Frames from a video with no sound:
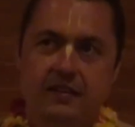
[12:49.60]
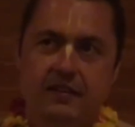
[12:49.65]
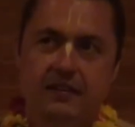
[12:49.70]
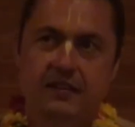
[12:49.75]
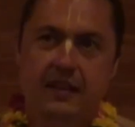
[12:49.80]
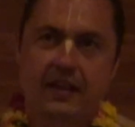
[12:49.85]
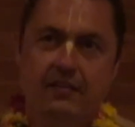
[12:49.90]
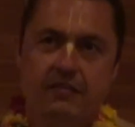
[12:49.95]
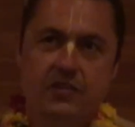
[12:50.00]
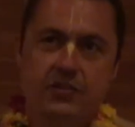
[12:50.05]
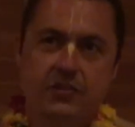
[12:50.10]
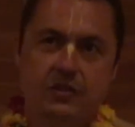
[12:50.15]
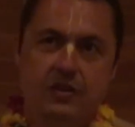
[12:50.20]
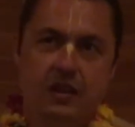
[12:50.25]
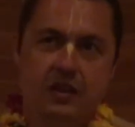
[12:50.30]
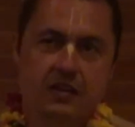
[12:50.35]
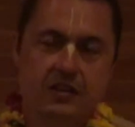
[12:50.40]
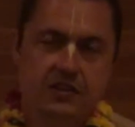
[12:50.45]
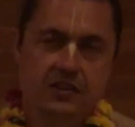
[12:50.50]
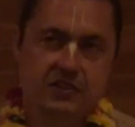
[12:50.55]
then we should
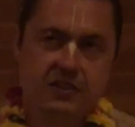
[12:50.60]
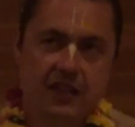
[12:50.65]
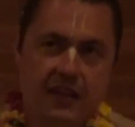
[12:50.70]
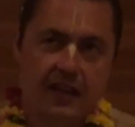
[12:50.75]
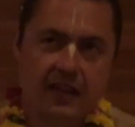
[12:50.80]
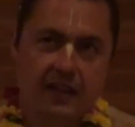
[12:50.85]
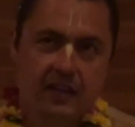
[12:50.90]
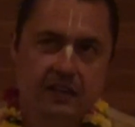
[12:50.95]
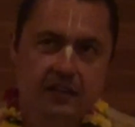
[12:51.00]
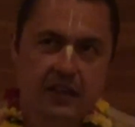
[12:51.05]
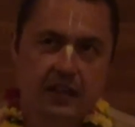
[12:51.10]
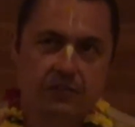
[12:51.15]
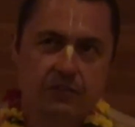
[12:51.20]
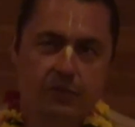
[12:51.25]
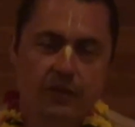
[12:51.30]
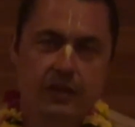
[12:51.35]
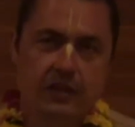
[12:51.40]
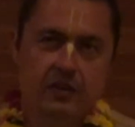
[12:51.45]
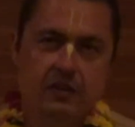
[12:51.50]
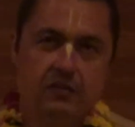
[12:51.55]
understand that
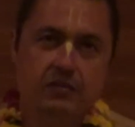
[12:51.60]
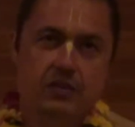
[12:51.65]
when